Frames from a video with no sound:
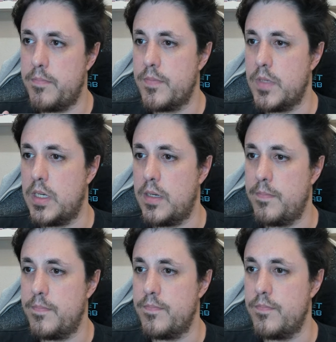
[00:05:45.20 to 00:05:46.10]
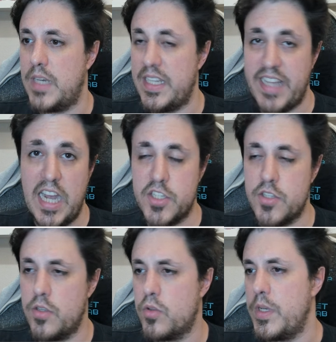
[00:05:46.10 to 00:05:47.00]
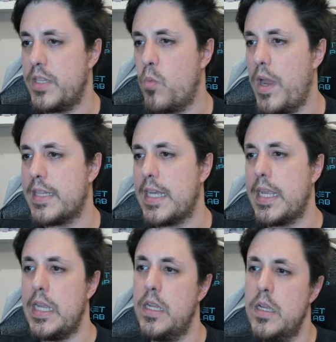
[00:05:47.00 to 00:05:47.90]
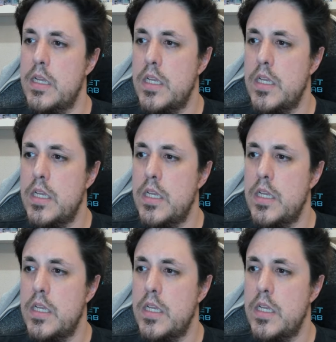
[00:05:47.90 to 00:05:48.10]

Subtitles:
attached to it when attacking.